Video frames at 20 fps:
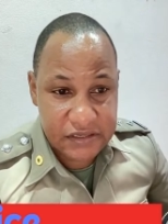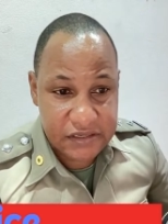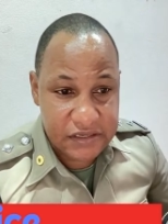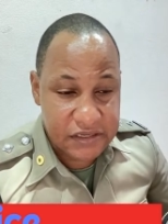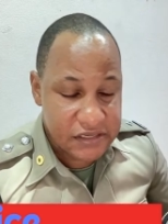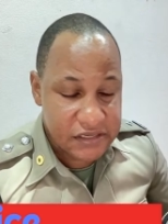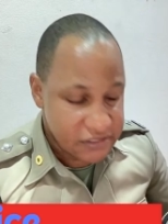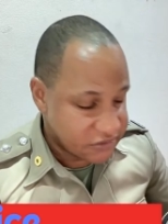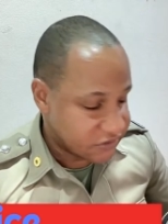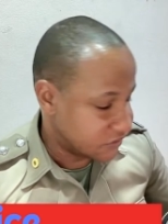
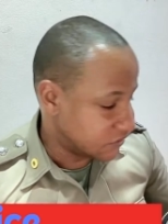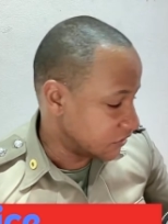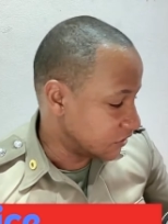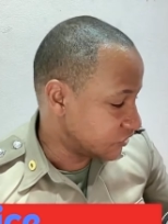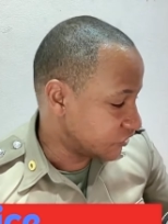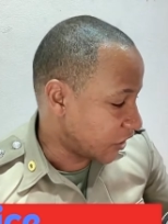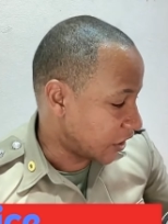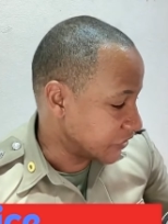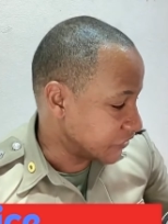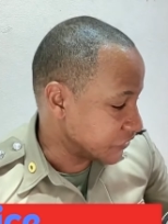is
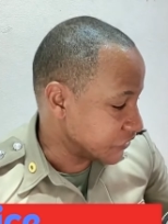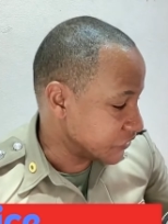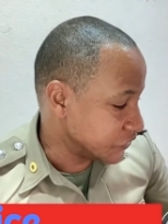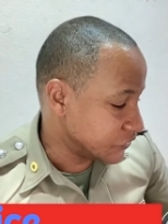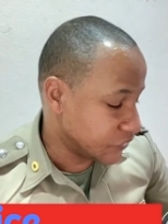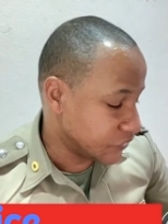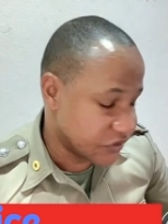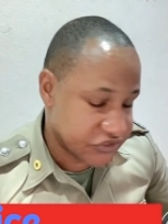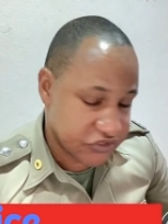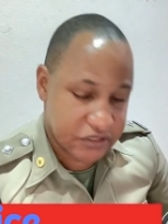trying to do,
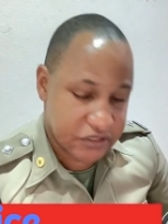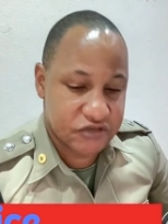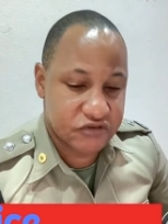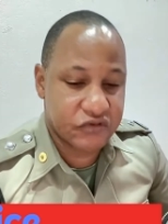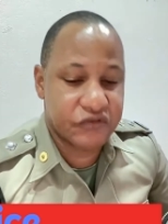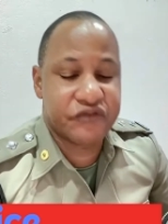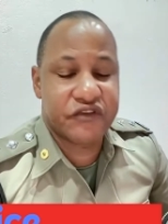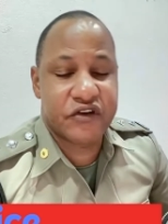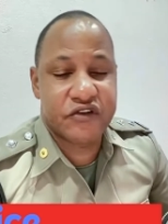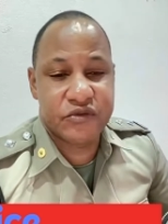to ensure that
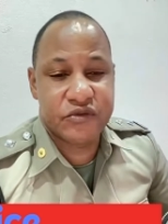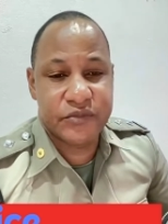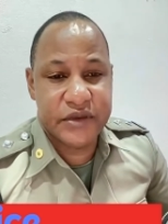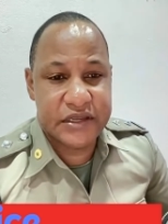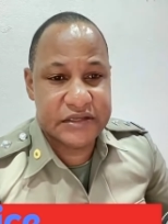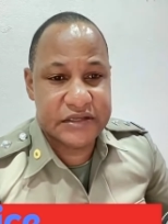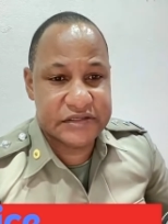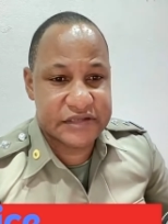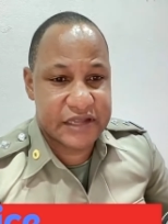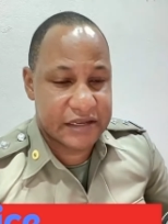Soufriere
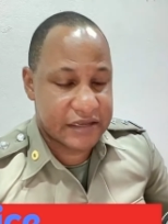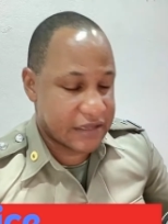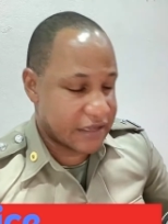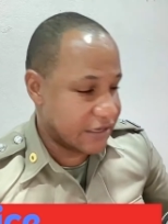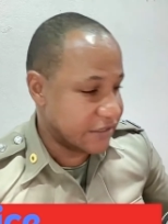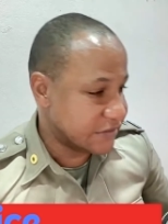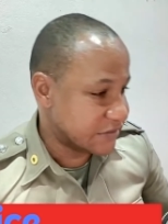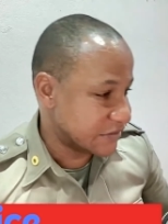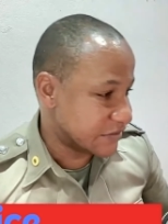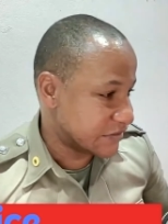remains that
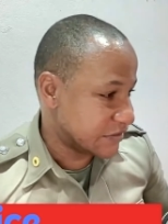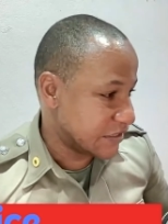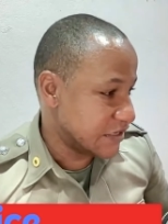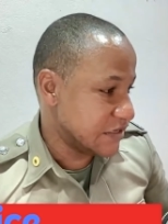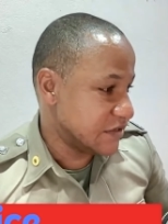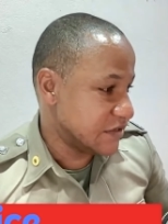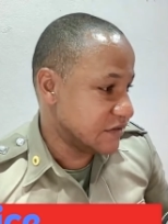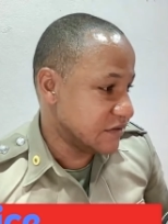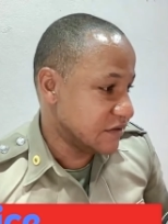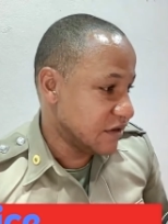
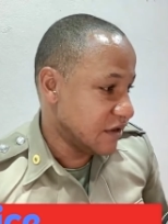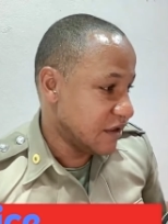entertaining